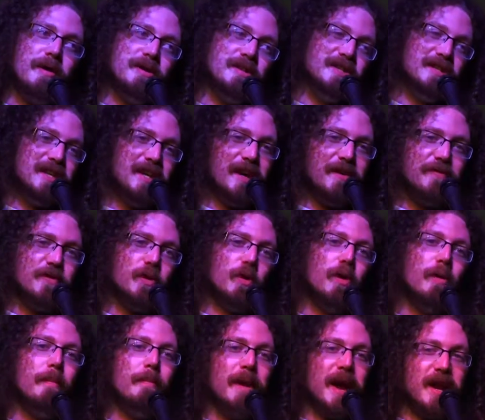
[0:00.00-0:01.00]
see if
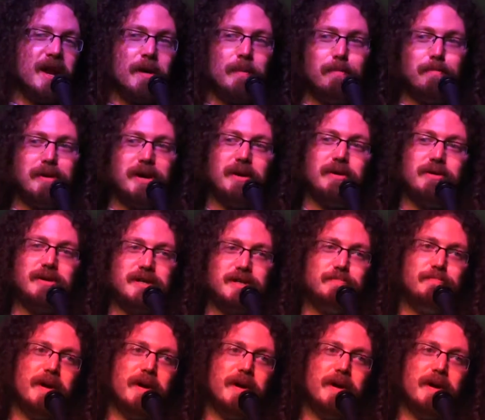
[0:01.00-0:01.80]
your made-up beard is